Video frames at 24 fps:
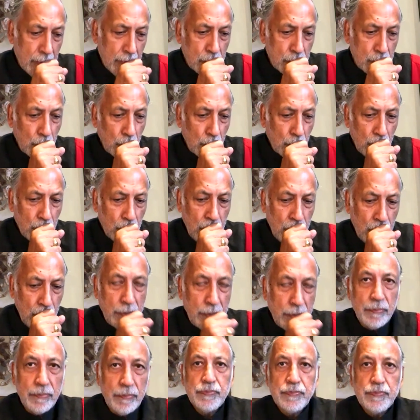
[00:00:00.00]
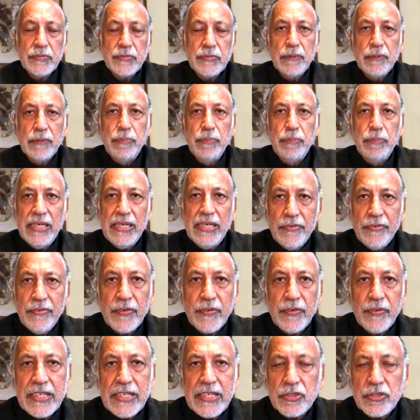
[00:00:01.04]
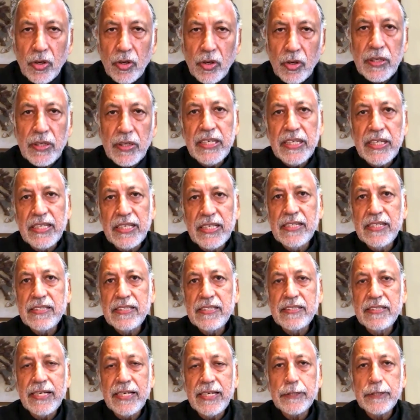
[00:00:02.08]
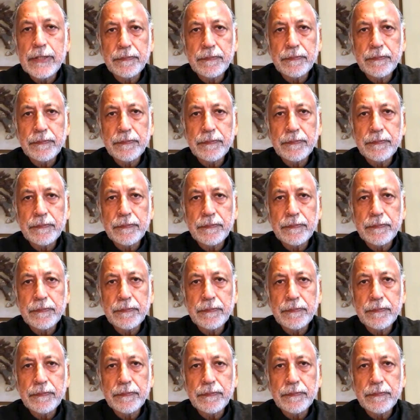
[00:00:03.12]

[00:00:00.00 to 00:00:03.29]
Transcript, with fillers: So, the belief very strongly is that